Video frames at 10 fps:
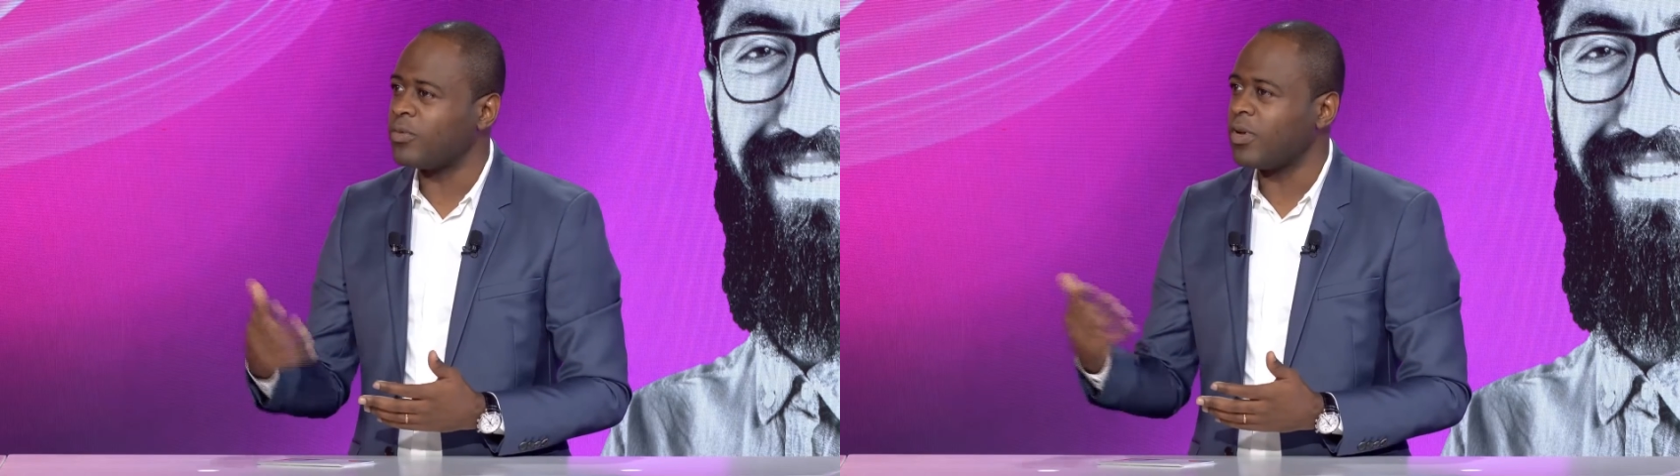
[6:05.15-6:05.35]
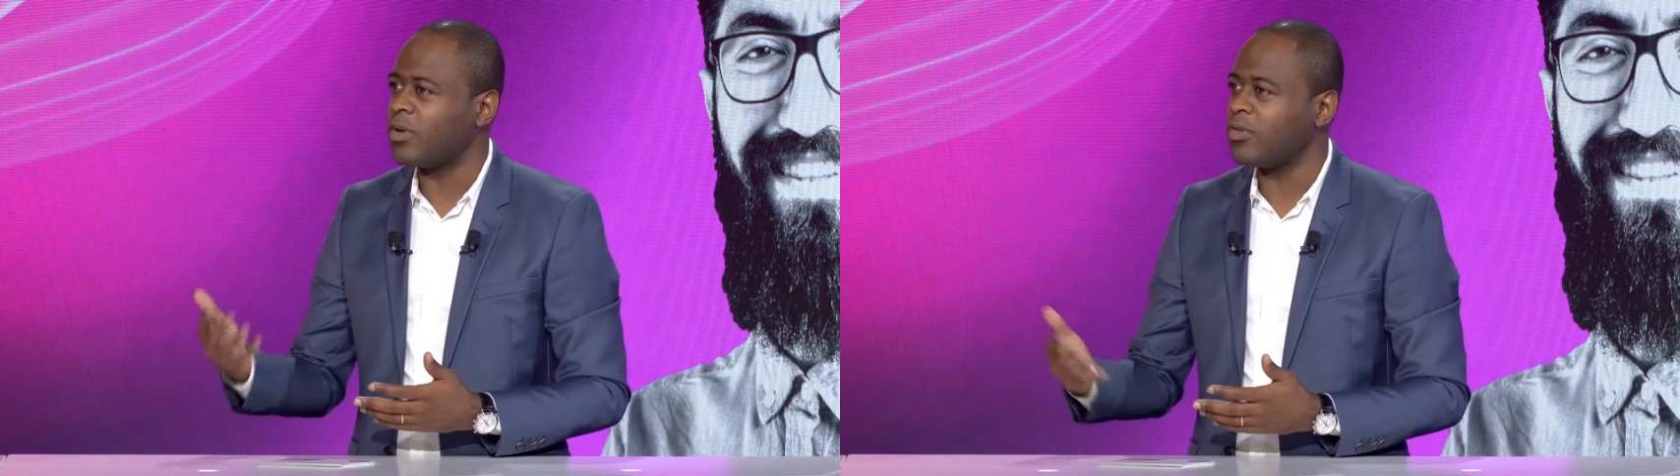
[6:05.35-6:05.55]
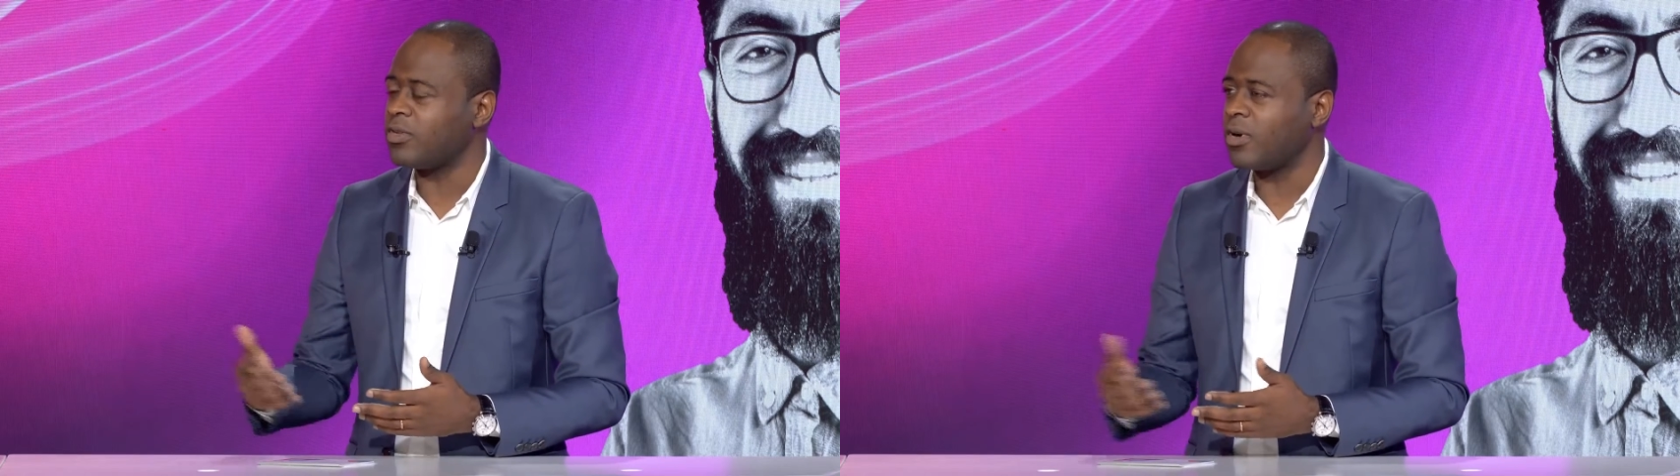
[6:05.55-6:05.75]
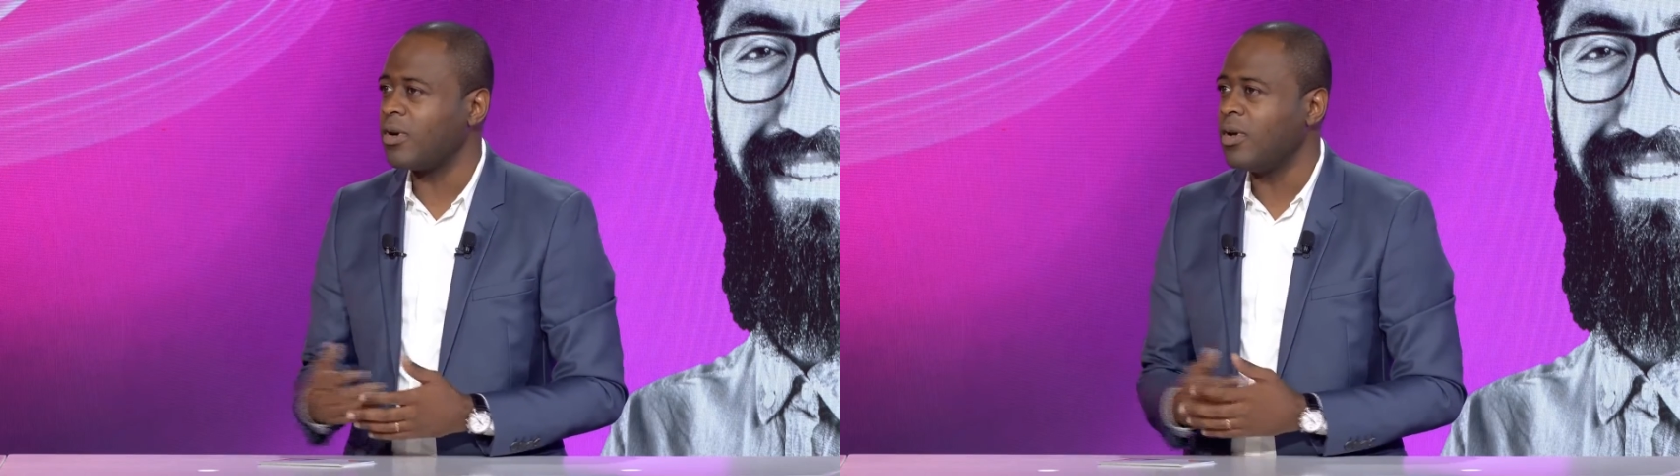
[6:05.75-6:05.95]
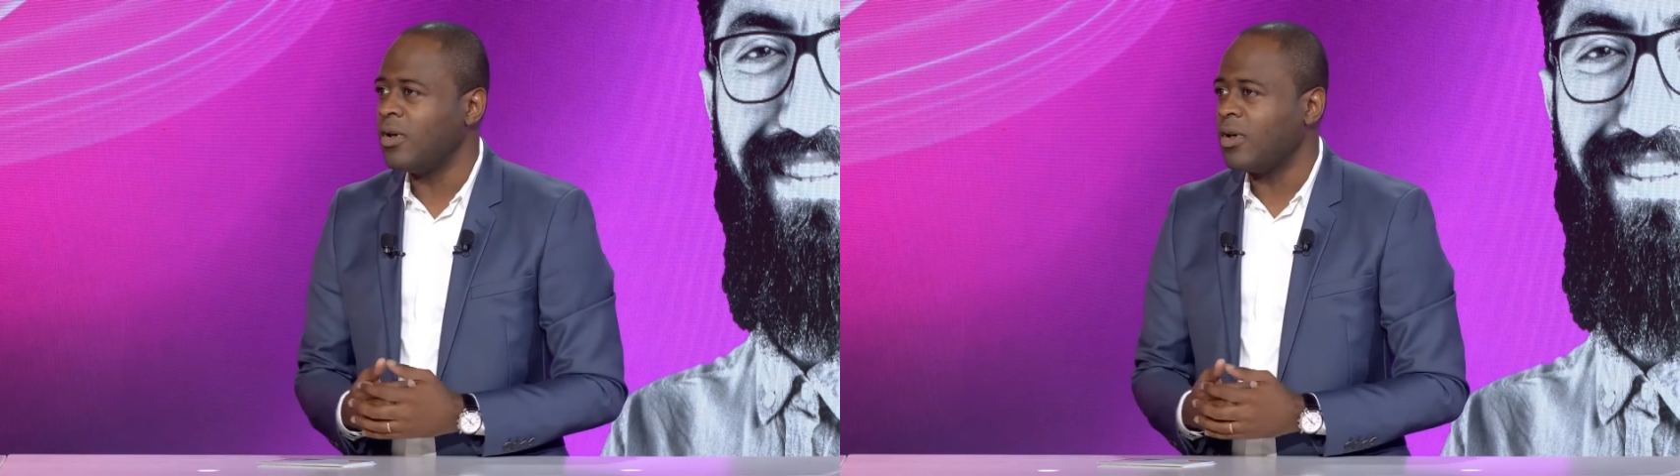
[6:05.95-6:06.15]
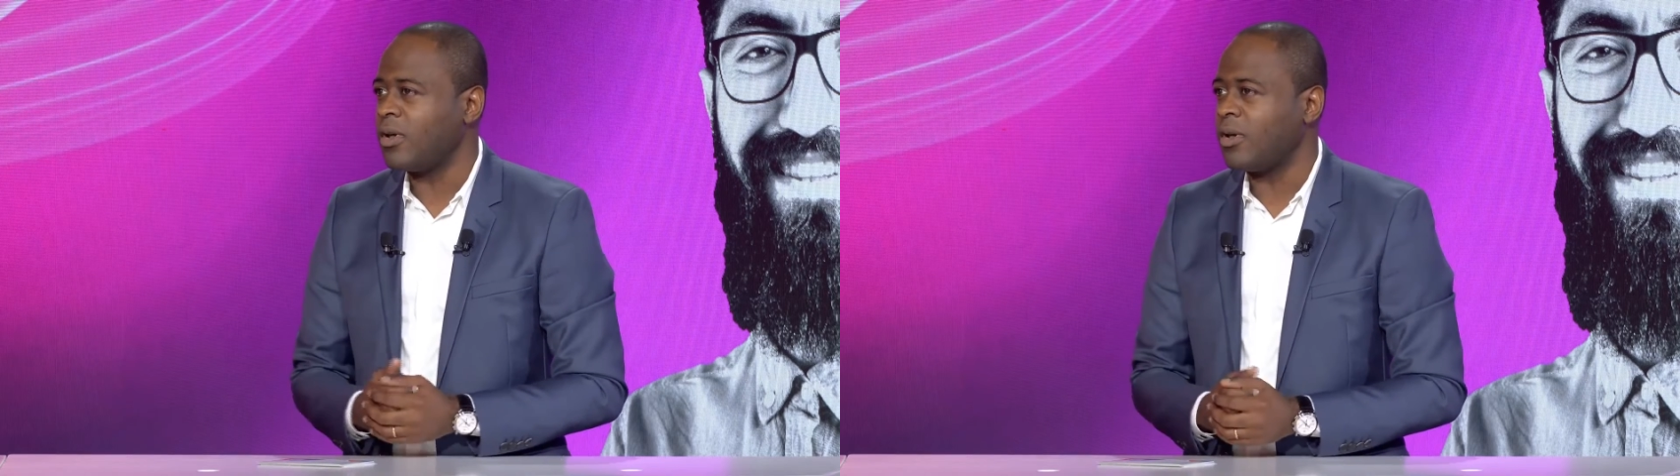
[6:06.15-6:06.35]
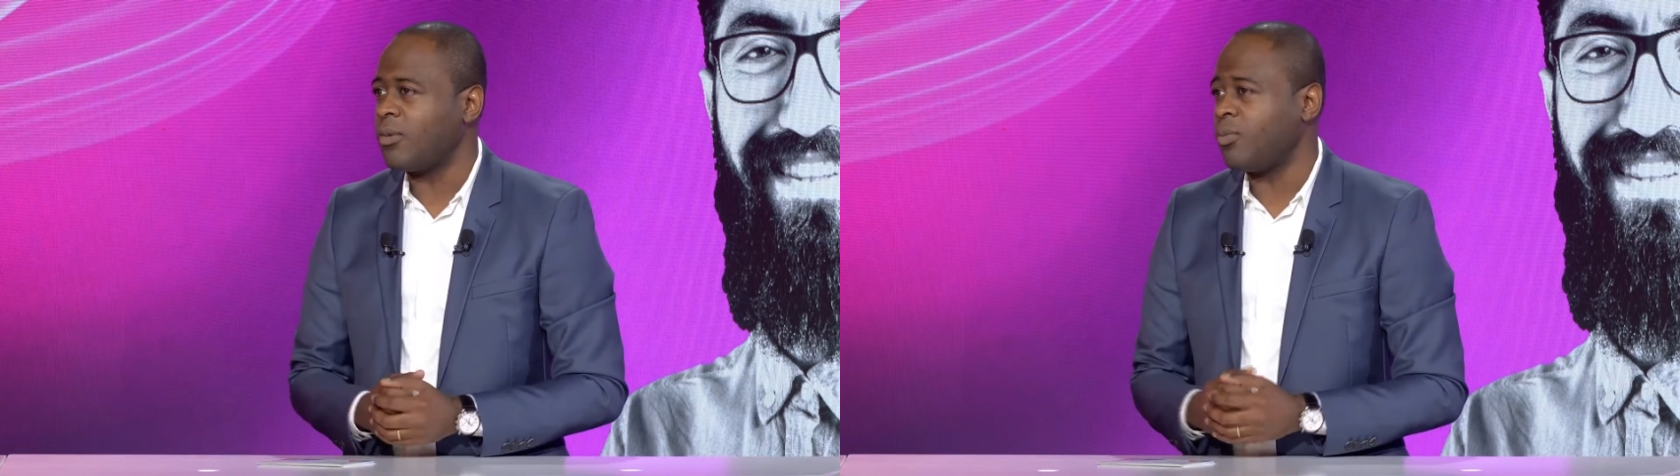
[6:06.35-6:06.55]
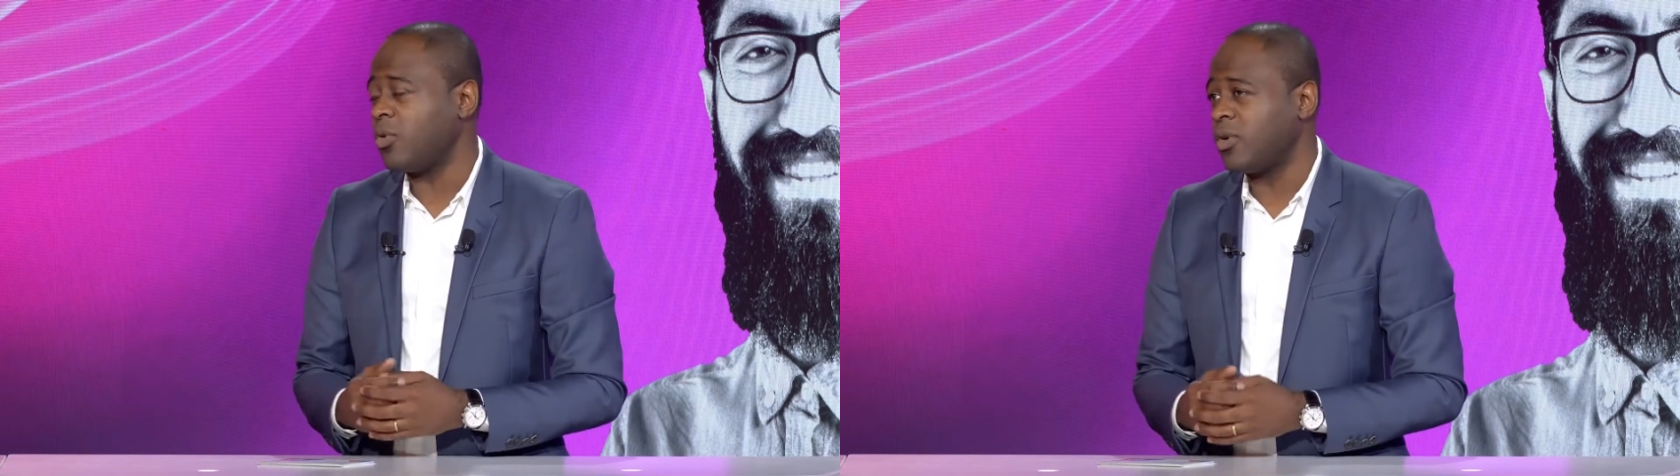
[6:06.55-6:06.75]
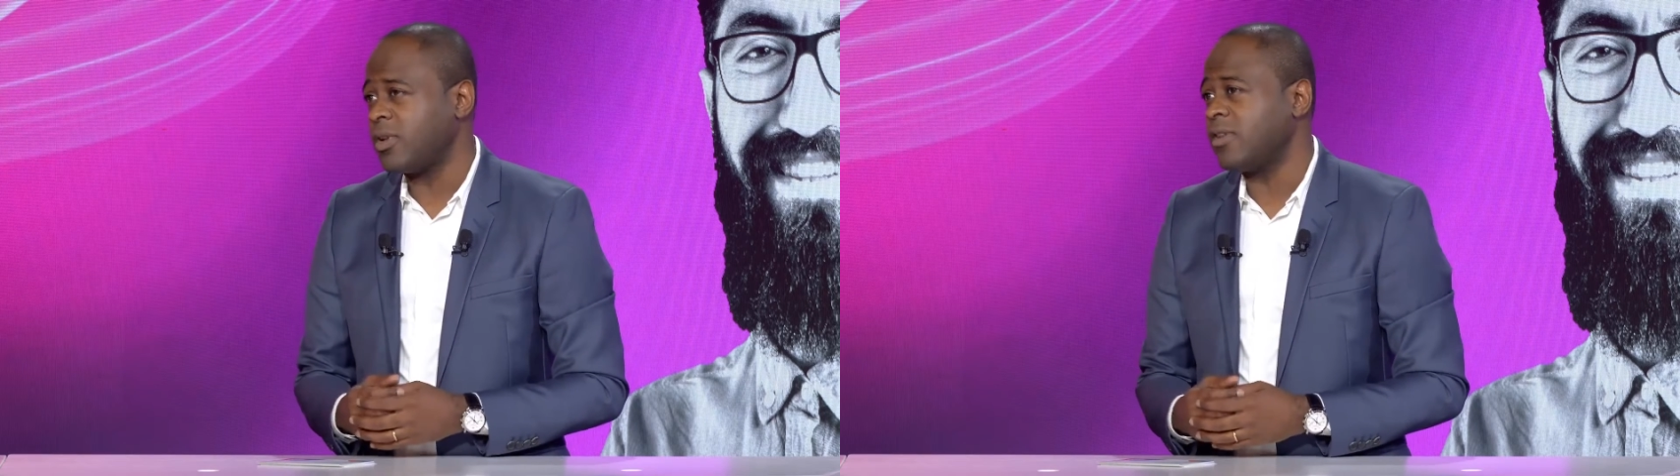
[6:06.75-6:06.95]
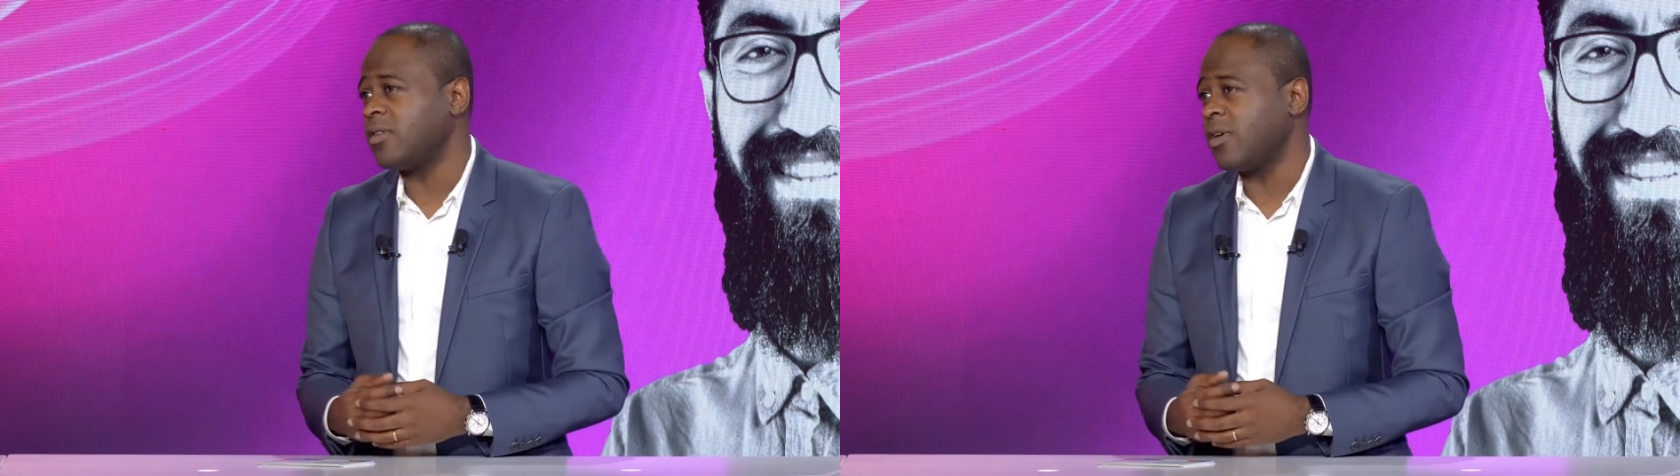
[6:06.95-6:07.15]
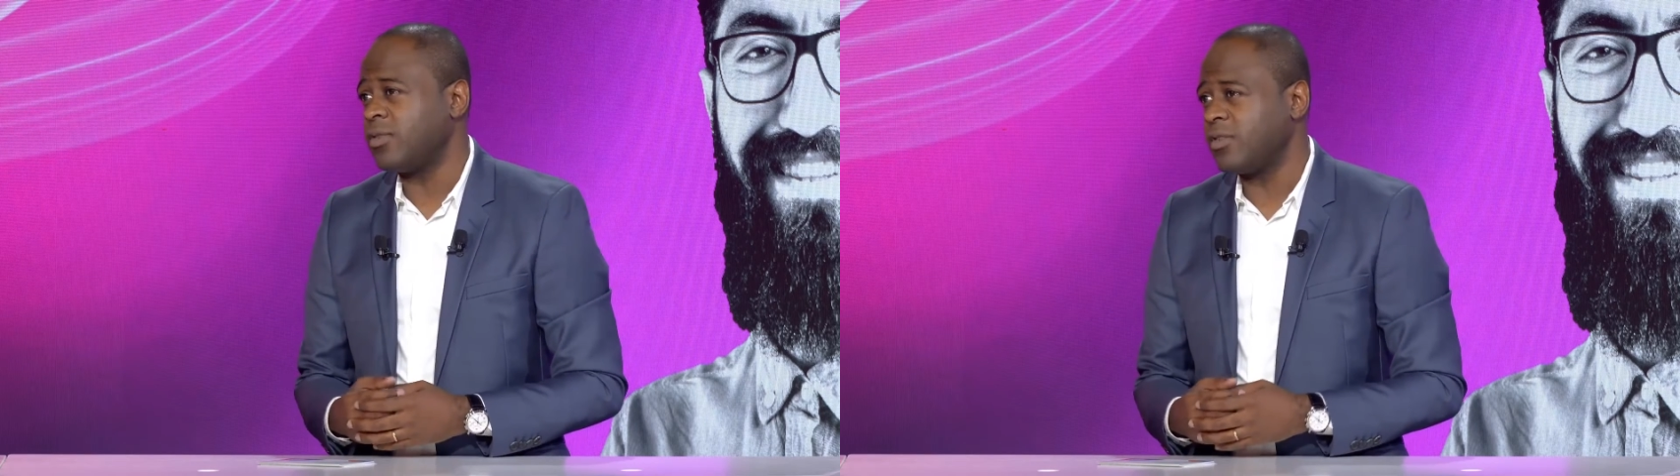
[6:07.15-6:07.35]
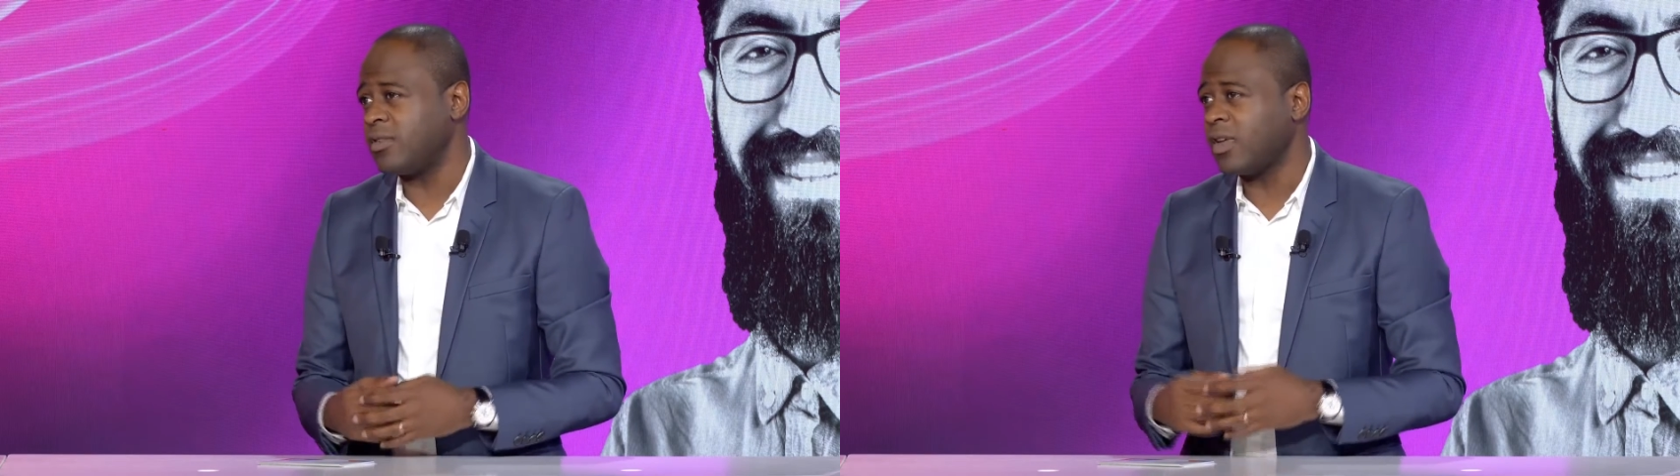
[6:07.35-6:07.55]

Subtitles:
financial products and services.